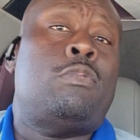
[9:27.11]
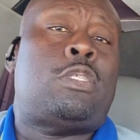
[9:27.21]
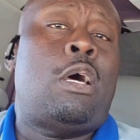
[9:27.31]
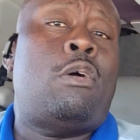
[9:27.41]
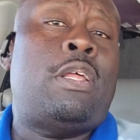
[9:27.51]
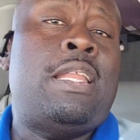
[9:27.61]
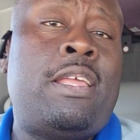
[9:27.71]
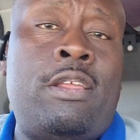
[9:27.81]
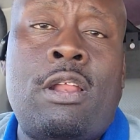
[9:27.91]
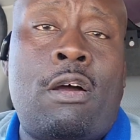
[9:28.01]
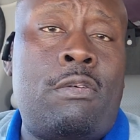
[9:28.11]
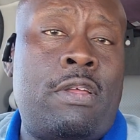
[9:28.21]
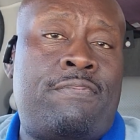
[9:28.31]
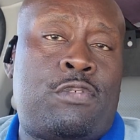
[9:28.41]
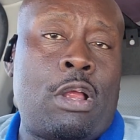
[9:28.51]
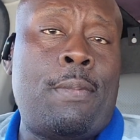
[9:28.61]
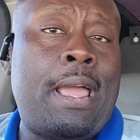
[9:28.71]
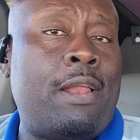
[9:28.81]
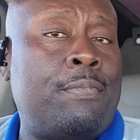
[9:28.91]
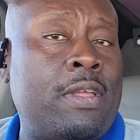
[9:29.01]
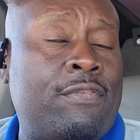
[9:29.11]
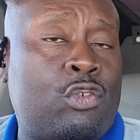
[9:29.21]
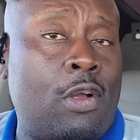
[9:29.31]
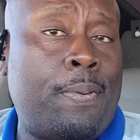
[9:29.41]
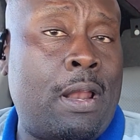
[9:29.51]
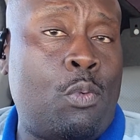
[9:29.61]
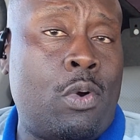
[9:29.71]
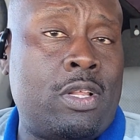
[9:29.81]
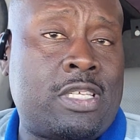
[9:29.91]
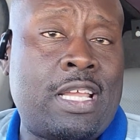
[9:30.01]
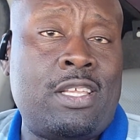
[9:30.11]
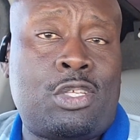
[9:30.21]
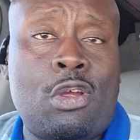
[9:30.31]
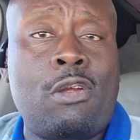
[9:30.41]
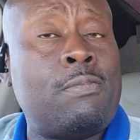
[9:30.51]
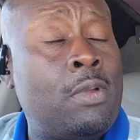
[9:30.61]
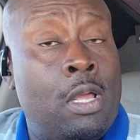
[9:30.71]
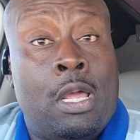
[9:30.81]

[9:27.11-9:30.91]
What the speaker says: So then, if Trump had won a second term,